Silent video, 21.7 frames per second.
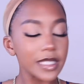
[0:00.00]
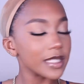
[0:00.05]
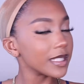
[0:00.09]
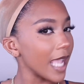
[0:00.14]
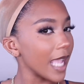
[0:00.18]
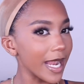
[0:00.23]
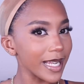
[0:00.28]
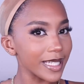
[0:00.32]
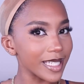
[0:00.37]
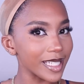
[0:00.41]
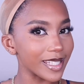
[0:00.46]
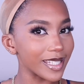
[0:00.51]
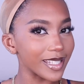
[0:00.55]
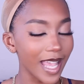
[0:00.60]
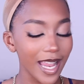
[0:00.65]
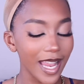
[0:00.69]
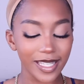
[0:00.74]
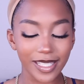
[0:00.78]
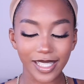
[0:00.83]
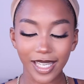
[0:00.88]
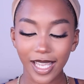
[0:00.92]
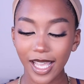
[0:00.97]
Santa
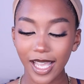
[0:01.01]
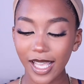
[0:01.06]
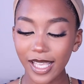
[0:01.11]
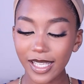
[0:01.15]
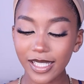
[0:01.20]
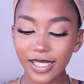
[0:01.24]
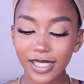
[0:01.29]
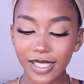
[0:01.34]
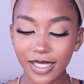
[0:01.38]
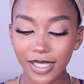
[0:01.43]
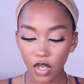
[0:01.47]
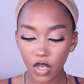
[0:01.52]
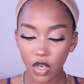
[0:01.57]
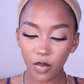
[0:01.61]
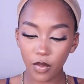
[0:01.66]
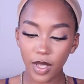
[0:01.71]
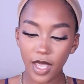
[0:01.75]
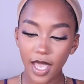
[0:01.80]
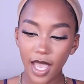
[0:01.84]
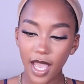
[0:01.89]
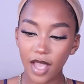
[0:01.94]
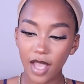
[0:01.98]
sent us. So
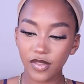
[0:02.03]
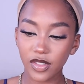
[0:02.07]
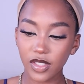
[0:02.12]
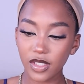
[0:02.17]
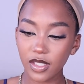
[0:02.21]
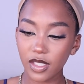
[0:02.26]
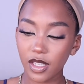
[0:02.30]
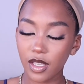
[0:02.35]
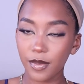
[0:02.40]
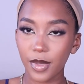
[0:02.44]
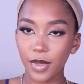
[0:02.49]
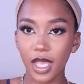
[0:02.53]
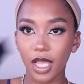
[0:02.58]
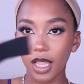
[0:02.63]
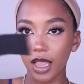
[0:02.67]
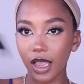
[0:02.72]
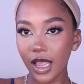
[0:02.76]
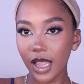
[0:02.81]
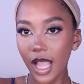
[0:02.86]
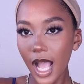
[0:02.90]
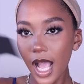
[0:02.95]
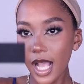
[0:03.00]
we have some
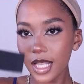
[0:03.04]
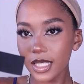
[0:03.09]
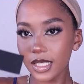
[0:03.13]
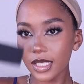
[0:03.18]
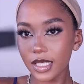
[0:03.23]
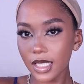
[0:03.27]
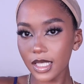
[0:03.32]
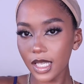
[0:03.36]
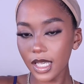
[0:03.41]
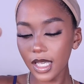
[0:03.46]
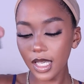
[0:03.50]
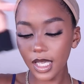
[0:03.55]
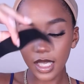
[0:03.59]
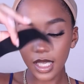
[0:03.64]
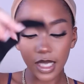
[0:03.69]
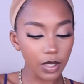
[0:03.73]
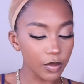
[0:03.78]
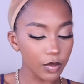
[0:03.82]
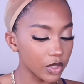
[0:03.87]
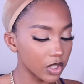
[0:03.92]
elastic,